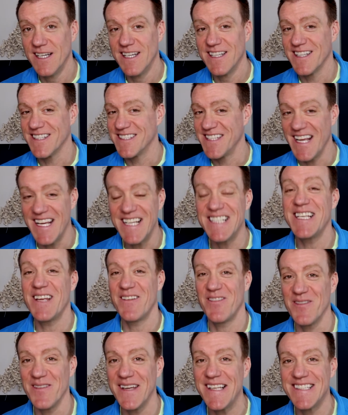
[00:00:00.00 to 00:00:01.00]
it's easy
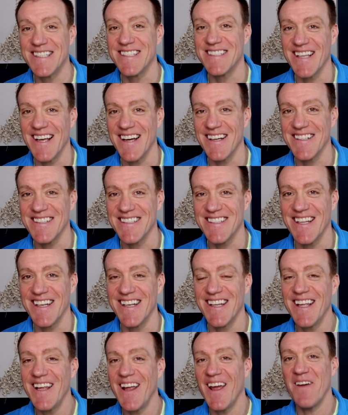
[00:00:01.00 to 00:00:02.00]
for me to say on a
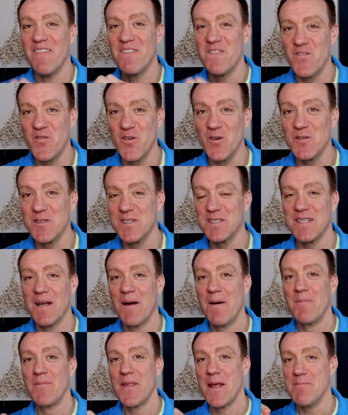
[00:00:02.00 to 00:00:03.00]
Sunday, enforced
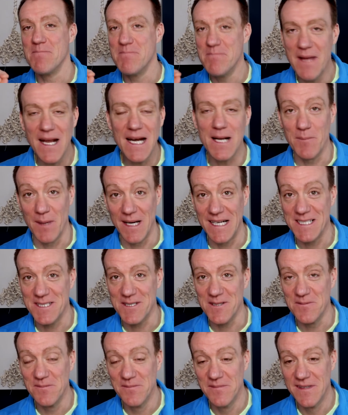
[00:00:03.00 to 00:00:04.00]

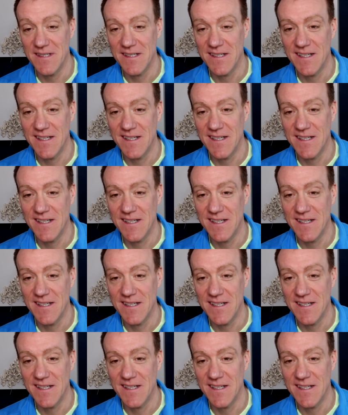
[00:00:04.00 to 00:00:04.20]
minimalism,